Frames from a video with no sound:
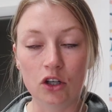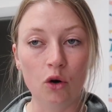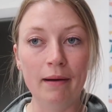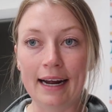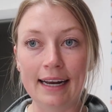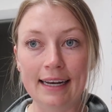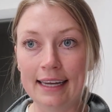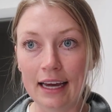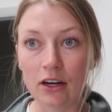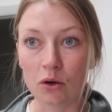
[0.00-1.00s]
go back and
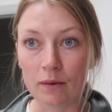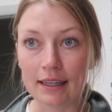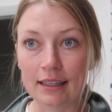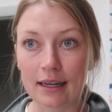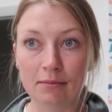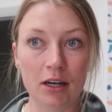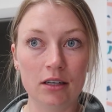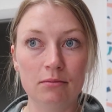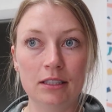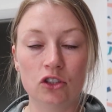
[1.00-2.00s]
get her with. Like, I'm not
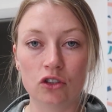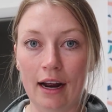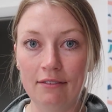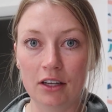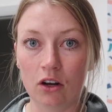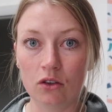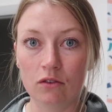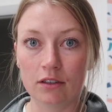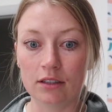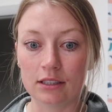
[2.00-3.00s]
going to be driving all
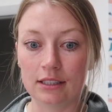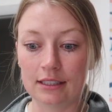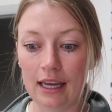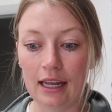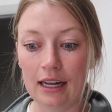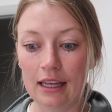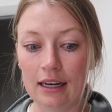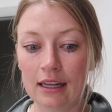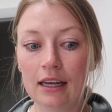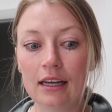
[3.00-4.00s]
over the state
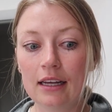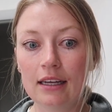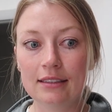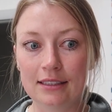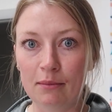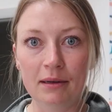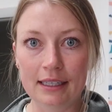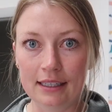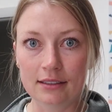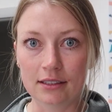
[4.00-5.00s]
in
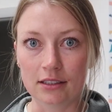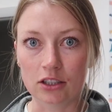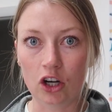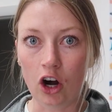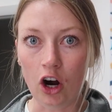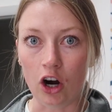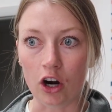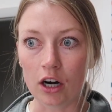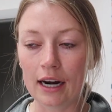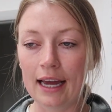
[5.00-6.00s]
somebody else's
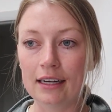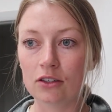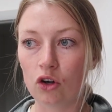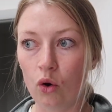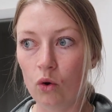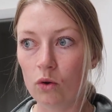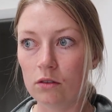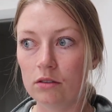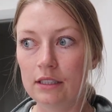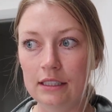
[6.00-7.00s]
car, and
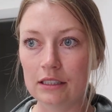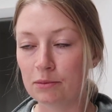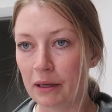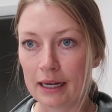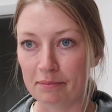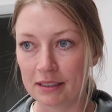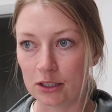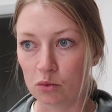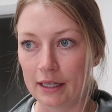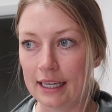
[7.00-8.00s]
Cole needs his pickup
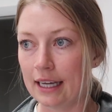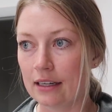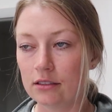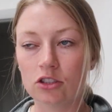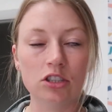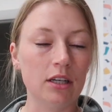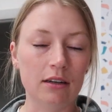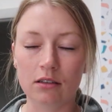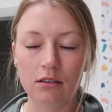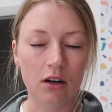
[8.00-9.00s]
this week, and it's just
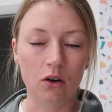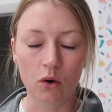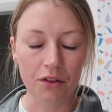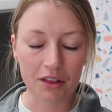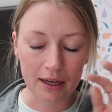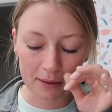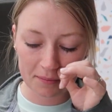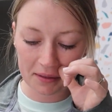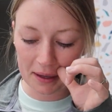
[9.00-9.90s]
like a whole thing.